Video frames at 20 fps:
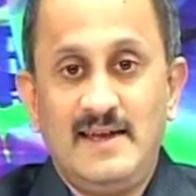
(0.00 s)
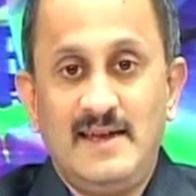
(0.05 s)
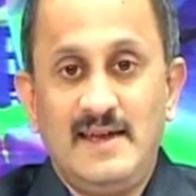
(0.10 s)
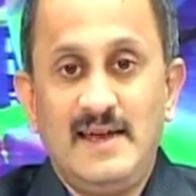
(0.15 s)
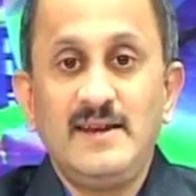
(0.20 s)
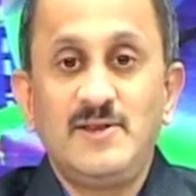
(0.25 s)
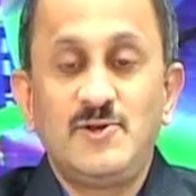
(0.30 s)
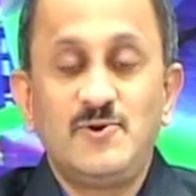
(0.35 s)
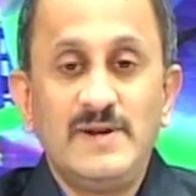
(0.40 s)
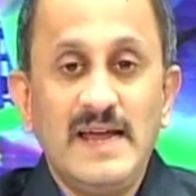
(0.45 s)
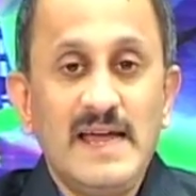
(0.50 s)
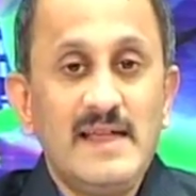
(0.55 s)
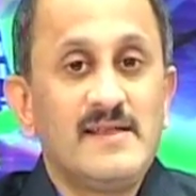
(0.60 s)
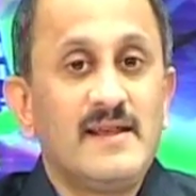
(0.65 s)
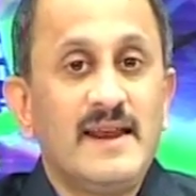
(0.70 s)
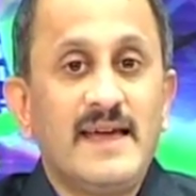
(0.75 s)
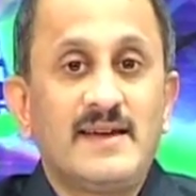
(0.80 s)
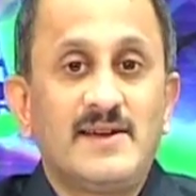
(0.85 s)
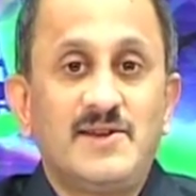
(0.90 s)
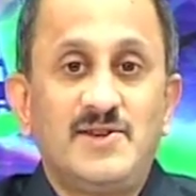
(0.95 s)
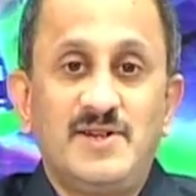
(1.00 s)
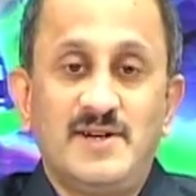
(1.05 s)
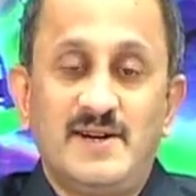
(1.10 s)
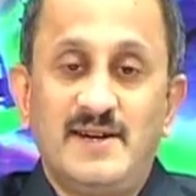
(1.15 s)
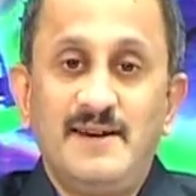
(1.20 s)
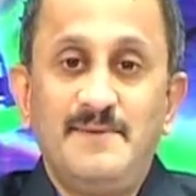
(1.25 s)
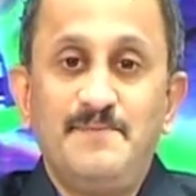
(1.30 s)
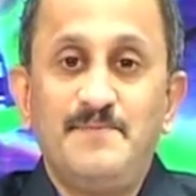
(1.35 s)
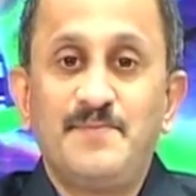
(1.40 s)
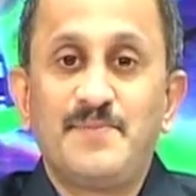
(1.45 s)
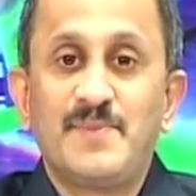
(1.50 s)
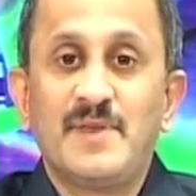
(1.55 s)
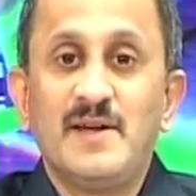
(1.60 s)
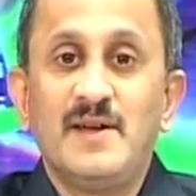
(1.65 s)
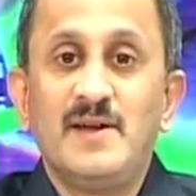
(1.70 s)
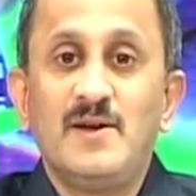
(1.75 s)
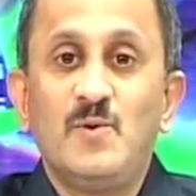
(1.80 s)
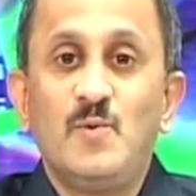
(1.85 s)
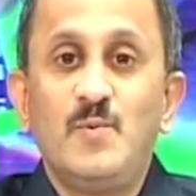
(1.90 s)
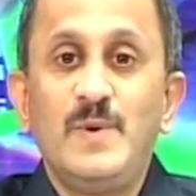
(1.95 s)
In today's lecture,
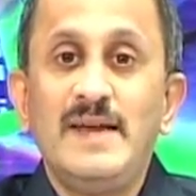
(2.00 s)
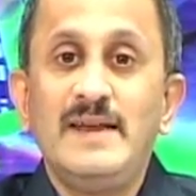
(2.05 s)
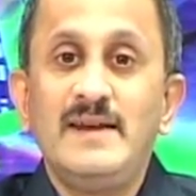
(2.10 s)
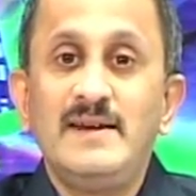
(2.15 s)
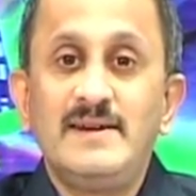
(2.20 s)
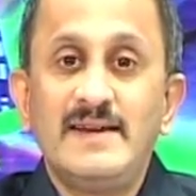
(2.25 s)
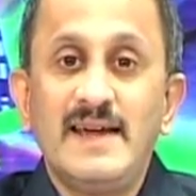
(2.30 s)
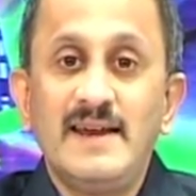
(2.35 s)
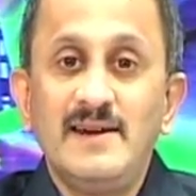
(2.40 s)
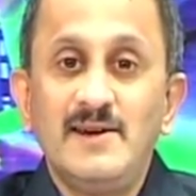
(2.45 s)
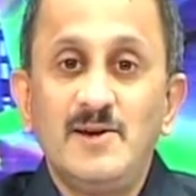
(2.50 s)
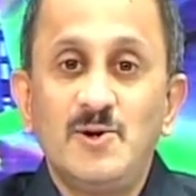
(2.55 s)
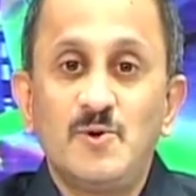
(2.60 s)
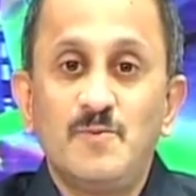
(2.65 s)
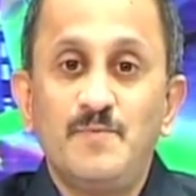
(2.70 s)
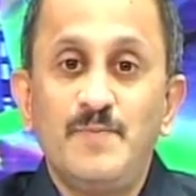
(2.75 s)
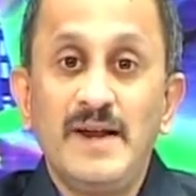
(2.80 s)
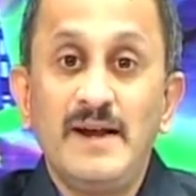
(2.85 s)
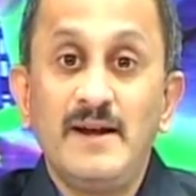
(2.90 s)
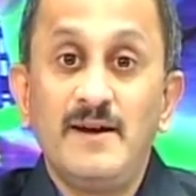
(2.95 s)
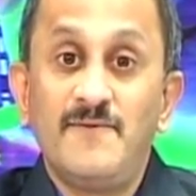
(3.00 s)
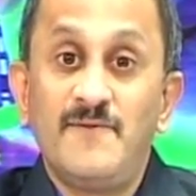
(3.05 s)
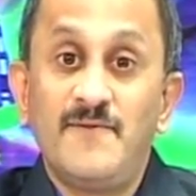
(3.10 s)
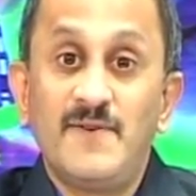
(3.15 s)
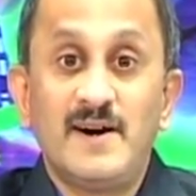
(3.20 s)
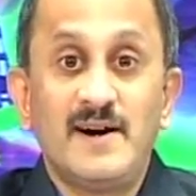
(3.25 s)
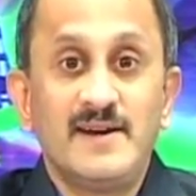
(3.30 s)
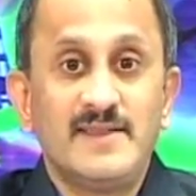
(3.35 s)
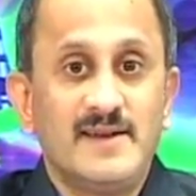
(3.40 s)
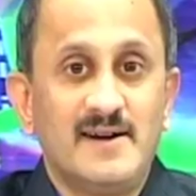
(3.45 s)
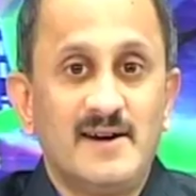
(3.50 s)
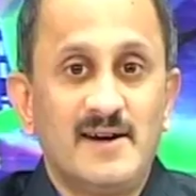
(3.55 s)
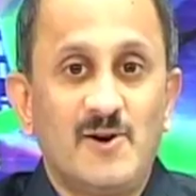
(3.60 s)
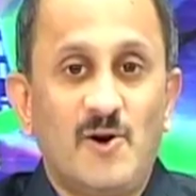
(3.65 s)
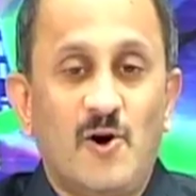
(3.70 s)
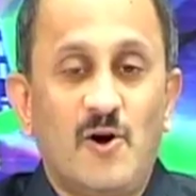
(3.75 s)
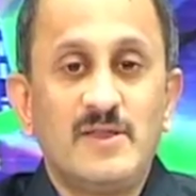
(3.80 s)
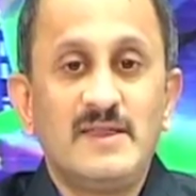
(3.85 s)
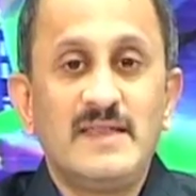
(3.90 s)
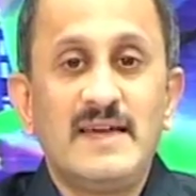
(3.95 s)
we intend to build further
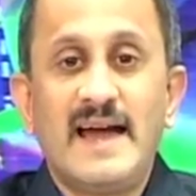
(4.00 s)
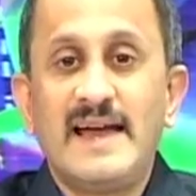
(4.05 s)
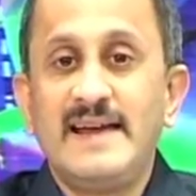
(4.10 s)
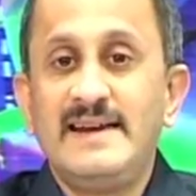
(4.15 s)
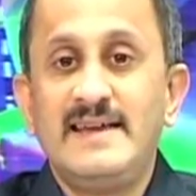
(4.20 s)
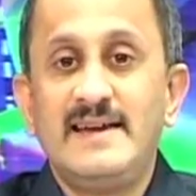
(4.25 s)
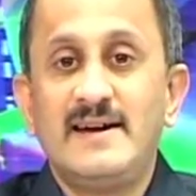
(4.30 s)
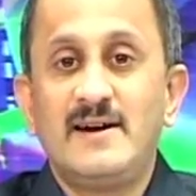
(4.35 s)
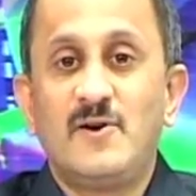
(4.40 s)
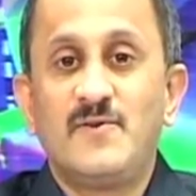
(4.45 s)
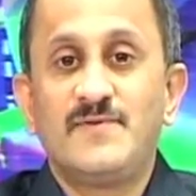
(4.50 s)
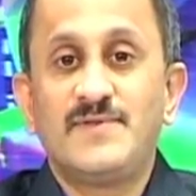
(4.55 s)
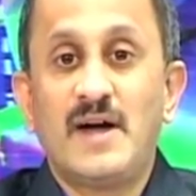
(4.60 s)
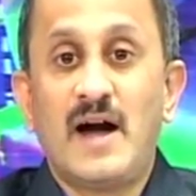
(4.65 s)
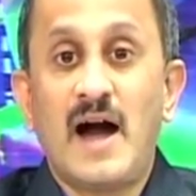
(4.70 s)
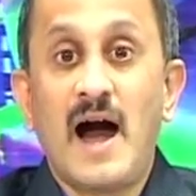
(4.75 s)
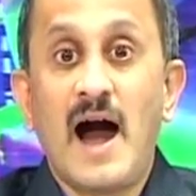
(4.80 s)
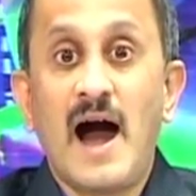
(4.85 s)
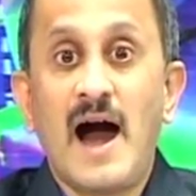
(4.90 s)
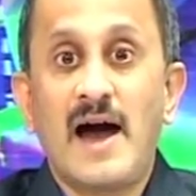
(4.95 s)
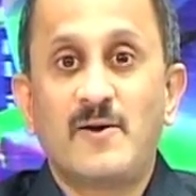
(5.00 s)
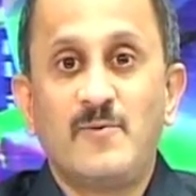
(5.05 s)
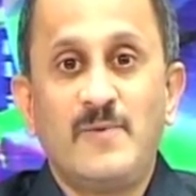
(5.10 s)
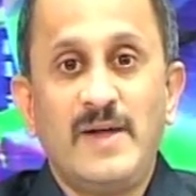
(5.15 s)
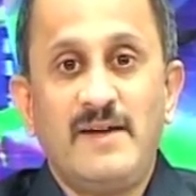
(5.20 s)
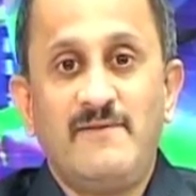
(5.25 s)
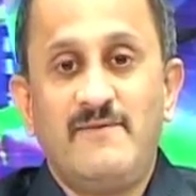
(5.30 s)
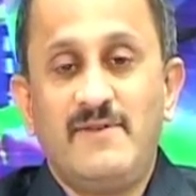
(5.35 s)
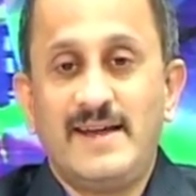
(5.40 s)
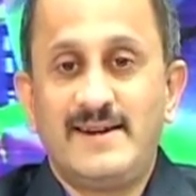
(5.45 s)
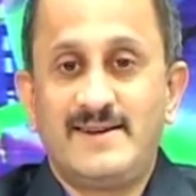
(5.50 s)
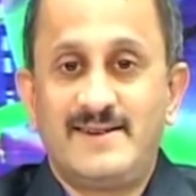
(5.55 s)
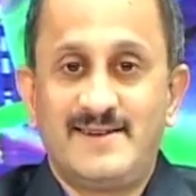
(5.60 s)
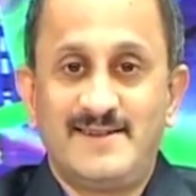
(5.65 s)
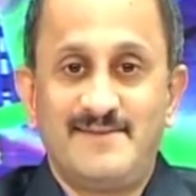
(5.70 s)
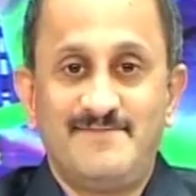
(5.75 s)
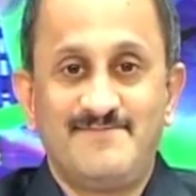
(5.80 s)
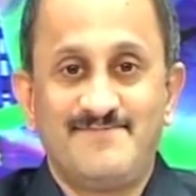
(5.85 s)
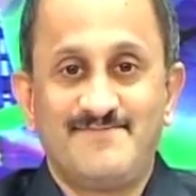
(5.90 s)
on the idea of the Haar wavelet